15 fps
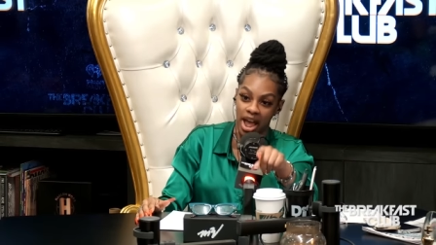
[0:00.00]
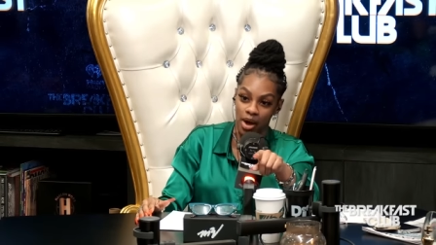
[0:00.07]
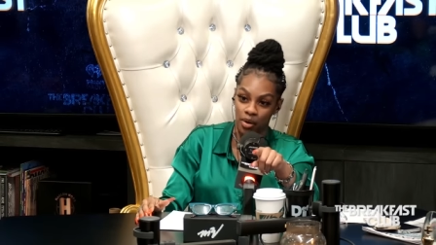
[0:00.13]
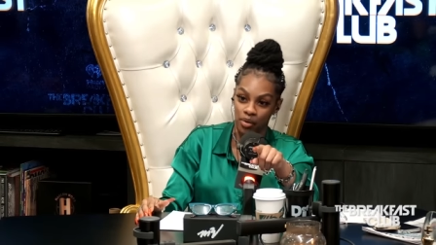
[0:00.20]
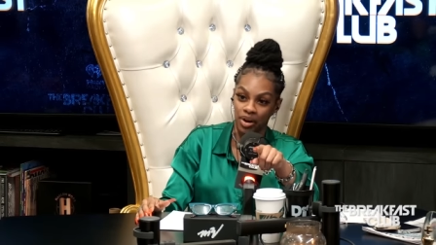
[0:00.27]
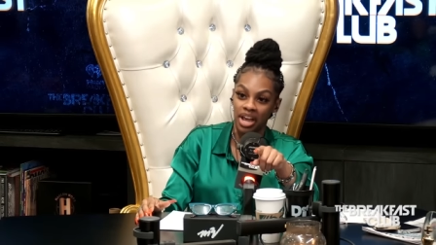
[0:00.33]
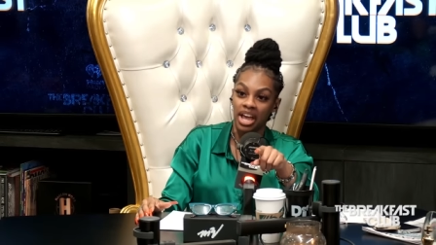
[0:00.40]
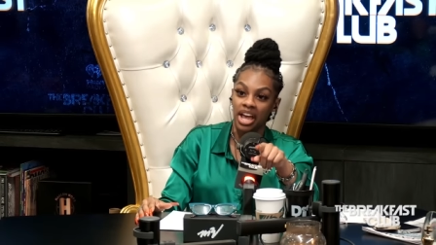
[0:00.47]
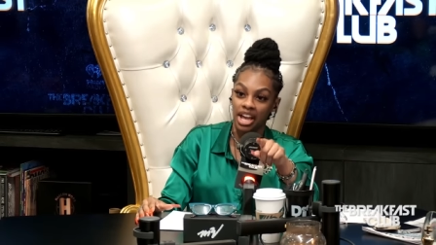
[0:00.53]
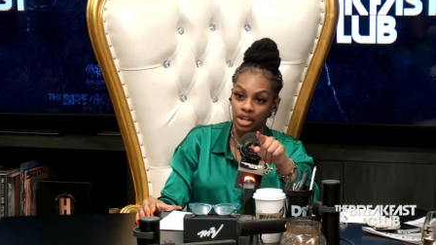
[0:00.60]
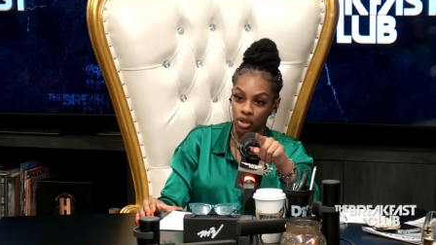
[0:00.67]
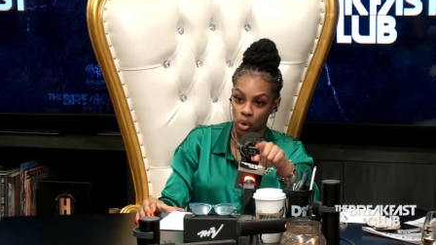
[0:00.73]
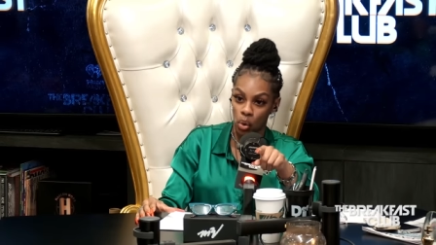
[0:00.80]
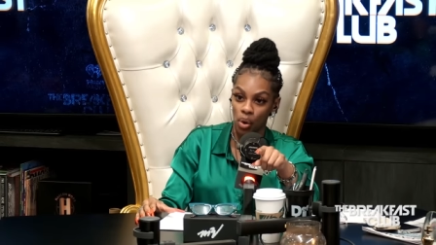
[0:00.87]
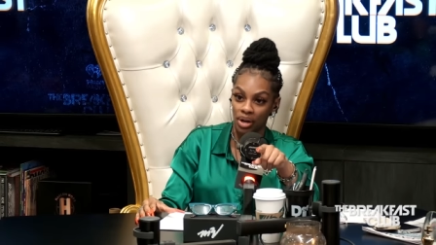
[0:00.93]
down
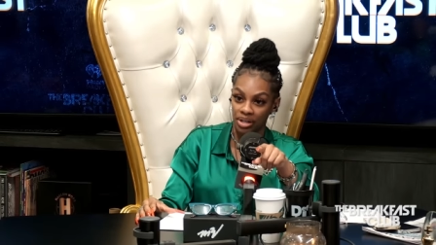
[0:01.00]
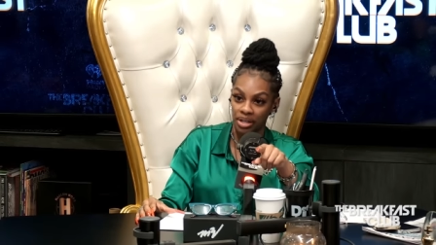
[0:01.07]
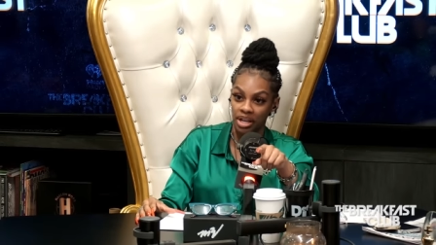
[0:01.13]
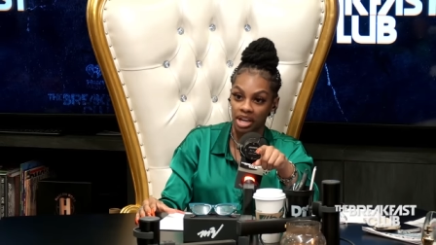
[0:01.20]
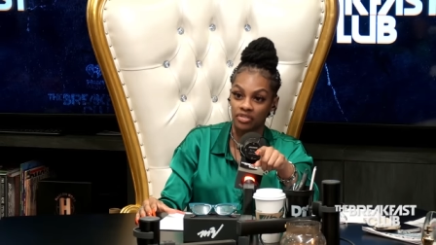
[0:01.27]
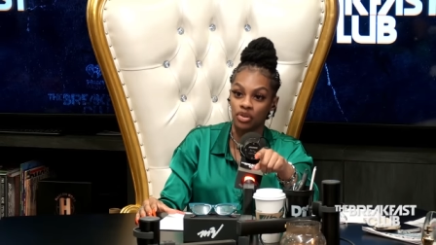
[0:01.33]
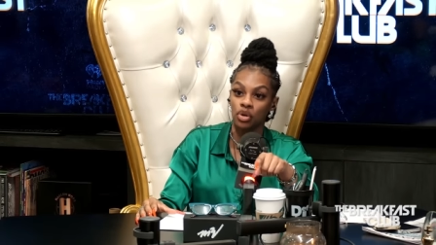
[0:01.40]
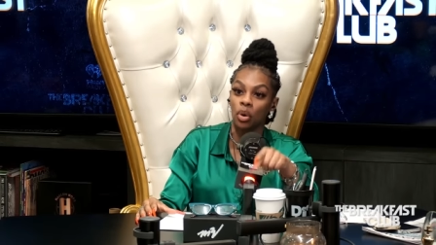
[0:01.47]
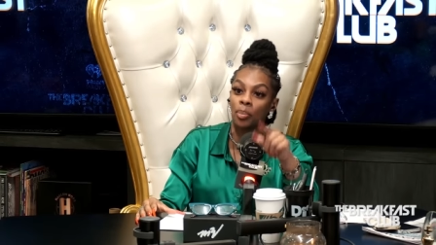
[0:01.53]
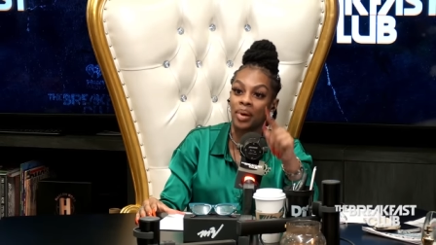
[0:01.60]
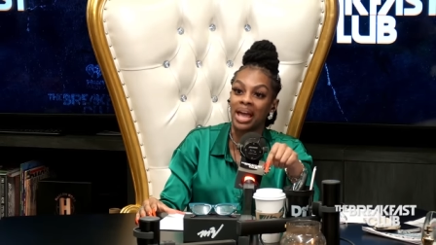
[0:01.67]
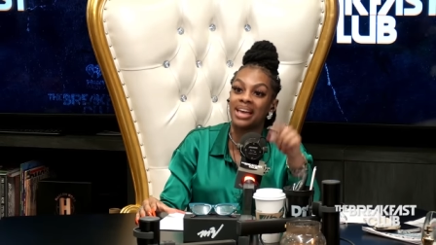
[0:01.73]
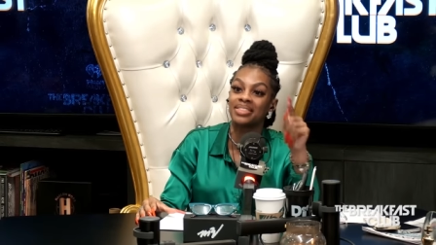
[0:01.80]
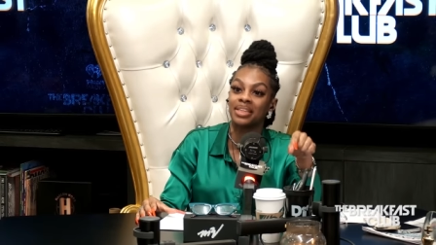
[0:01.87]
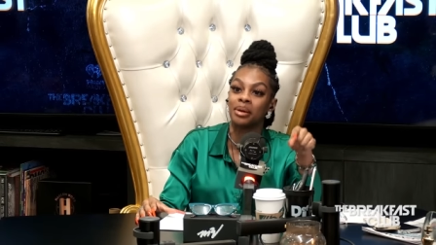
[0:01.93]
in court if you don't
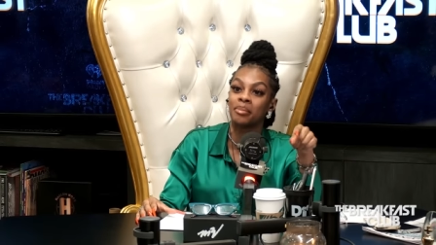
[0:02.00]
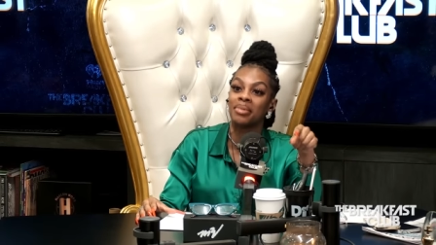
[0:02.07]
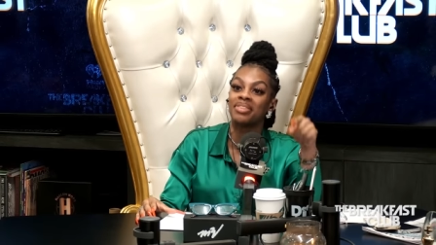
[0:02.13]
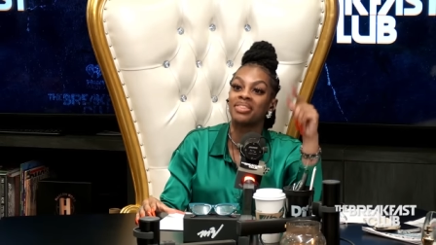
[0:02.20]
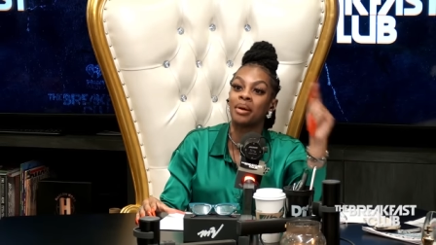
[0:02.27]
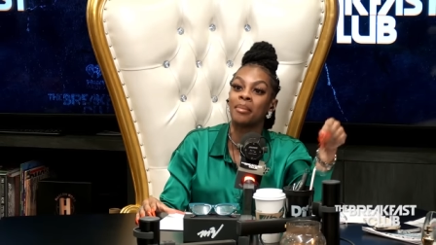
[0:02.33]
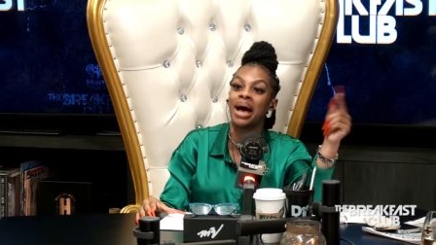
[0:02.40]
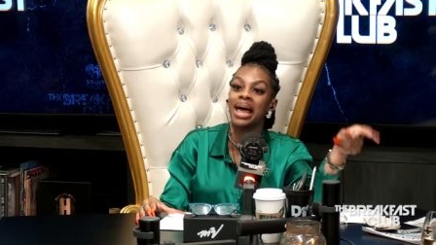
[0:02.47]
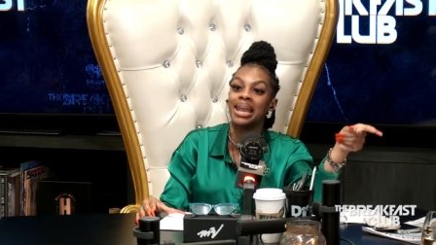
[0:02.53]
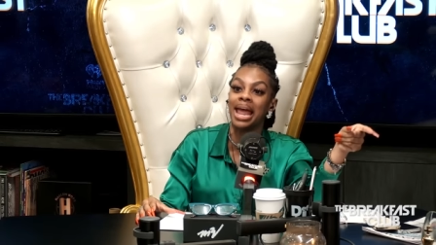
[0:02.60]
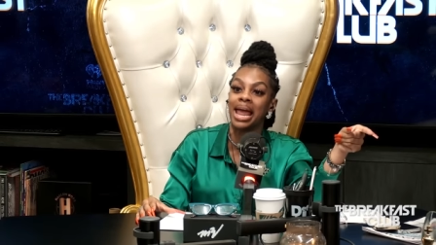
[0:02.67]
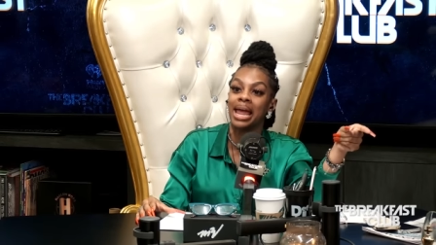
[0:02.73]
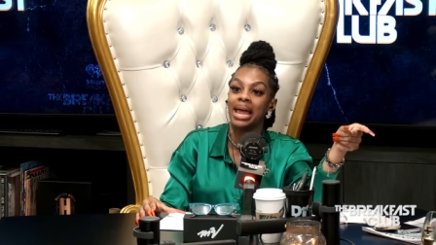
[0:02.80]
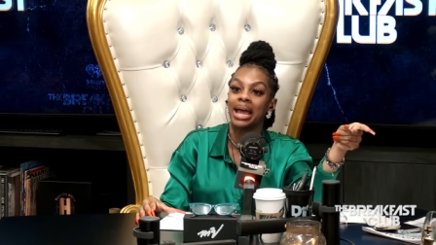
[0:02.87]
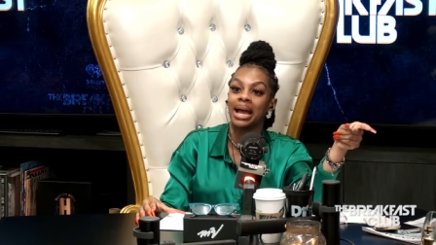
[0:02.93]
pay them yeah, the money.
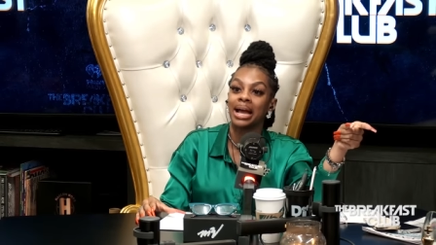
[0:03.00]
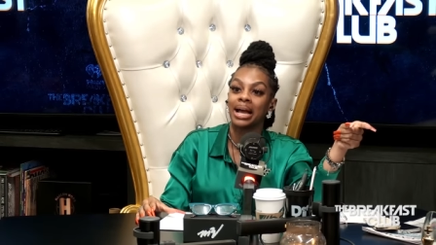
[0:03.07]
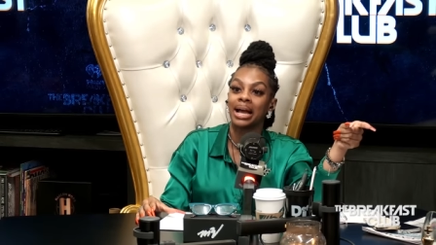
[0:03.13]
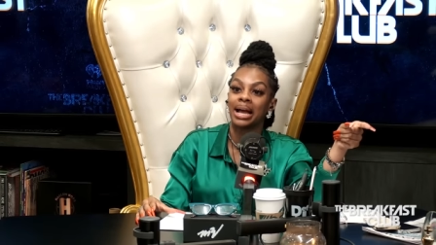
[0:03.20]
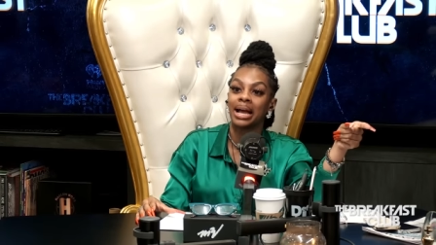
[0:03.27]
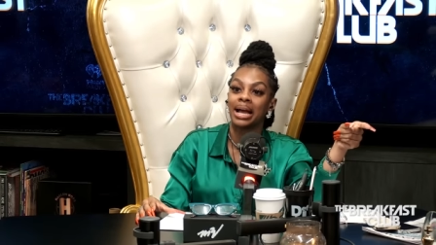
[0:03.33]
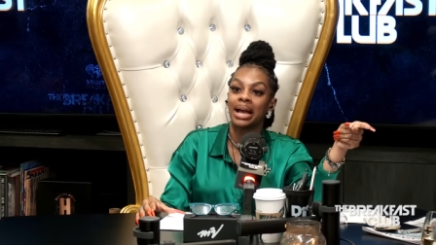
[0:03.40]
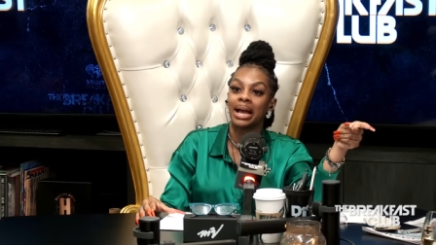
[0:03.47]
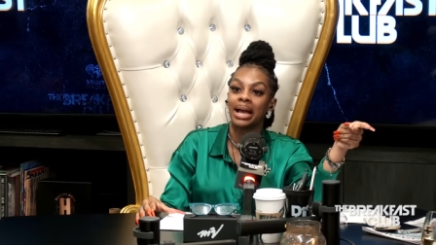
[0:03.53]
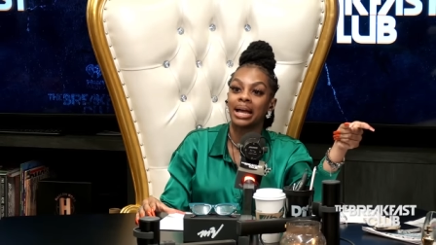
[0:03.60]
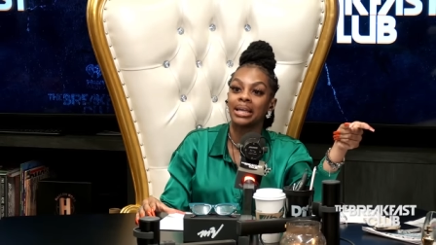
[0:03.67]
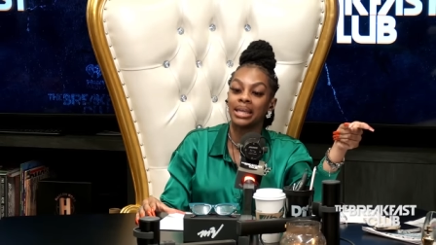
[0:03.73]
Pay, he's going to jail. That's true.